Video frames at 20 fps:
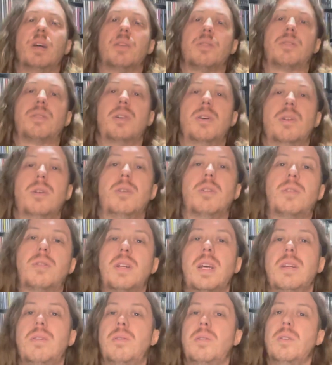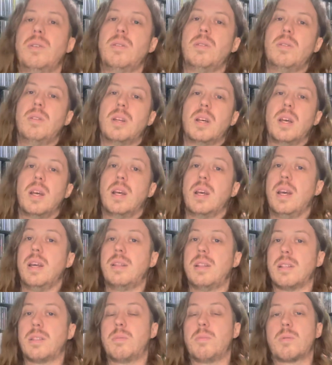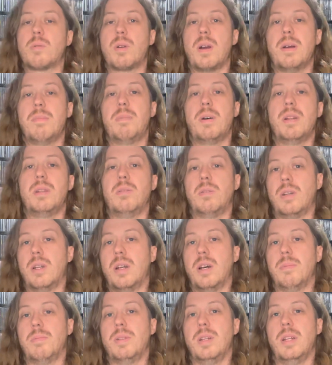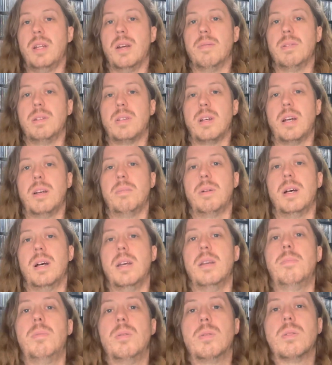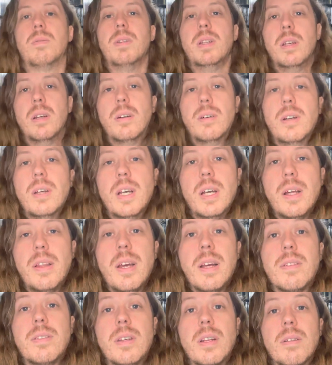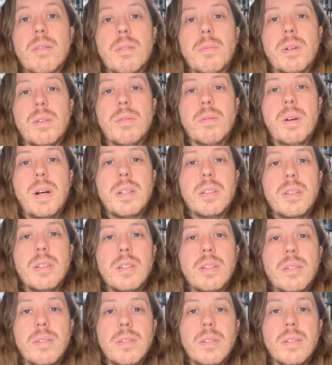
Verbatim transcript: So stay tuned, hit that subscribe button. You'll get an update every time I post a video. Thanks again, everyone, for watching.